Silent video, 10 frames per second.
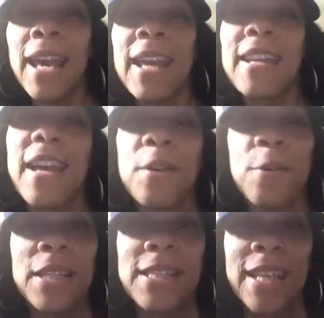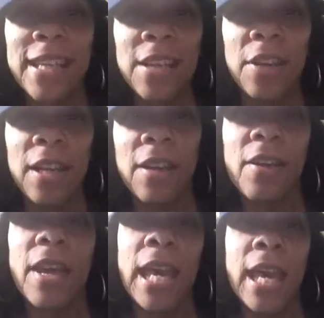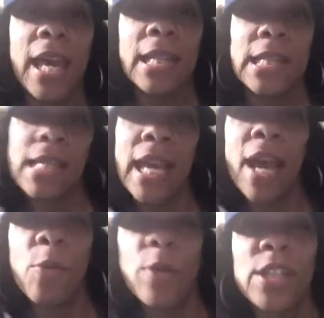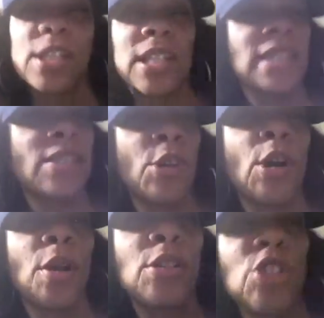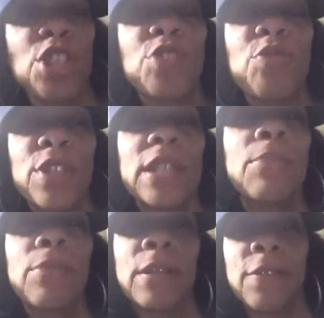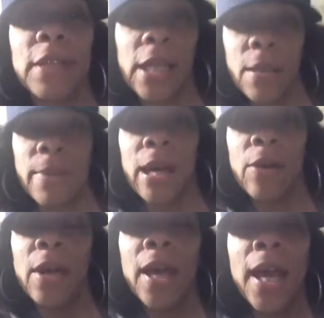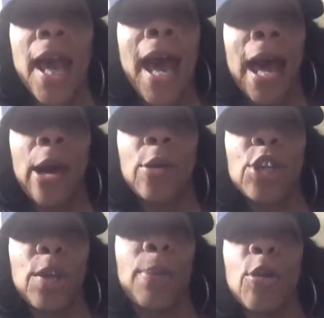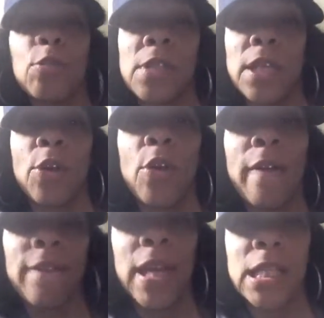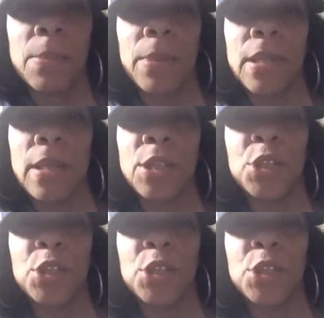Hey, Naqueen's. Zaire here, and today I wanted to talk just really briefly about how you're posting on Facebook.